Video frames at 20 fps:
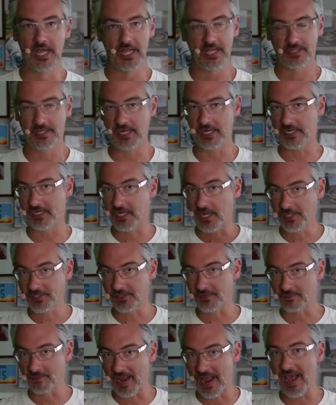then it
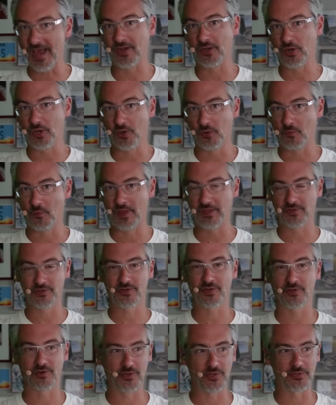doesn't matter whether
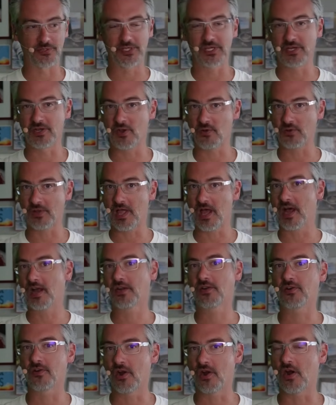you're using
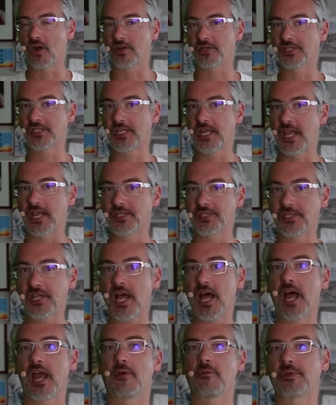NoLock or
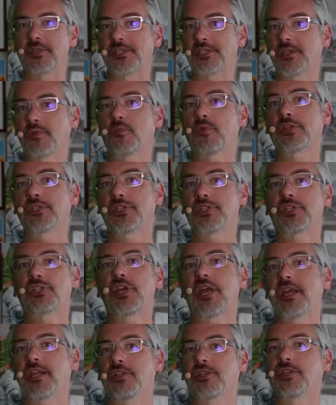RCSI. When someone's
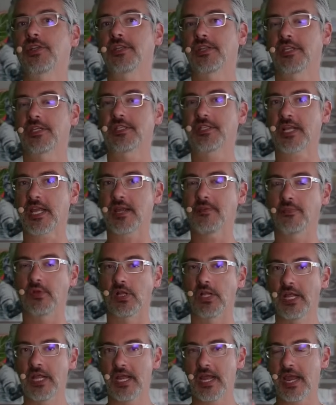changing the
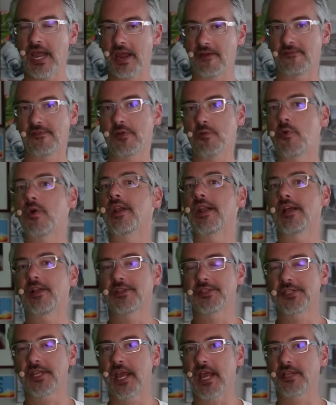table, everyone
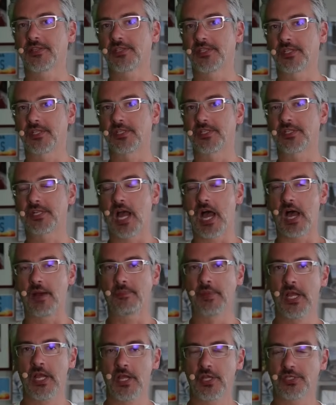else has to stop.